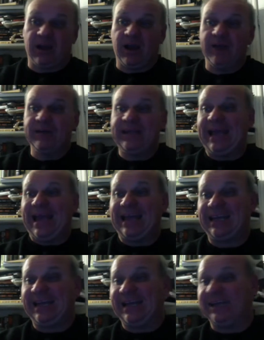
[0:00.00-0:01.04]

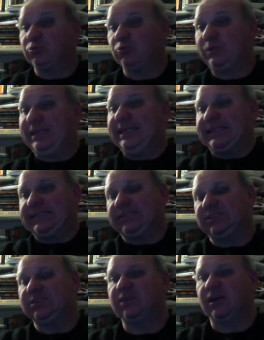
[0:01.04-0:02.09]
RELIX,
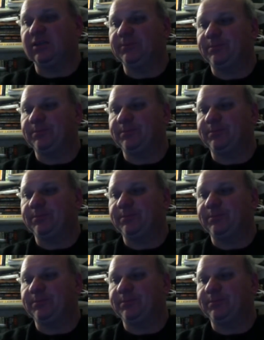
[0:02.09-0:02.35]
Relix, it's called.